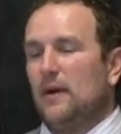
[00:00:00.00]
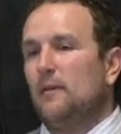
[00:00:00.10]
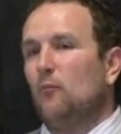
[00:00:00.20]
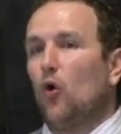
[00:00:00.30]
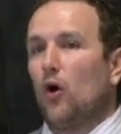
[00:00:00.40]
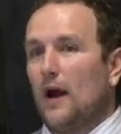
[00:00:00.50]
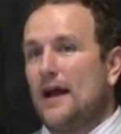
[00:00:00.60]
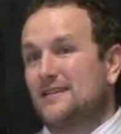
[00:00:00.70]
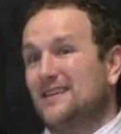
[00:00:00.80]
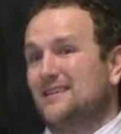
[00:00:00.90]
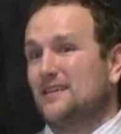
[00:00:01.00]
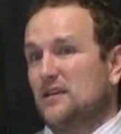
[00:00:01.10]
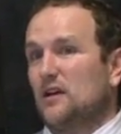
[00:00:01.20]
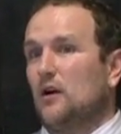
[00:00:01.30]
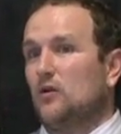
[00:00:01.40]
been in more as an
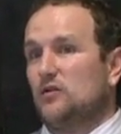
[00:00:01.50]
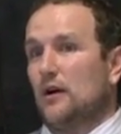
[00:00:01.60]
assistant coach.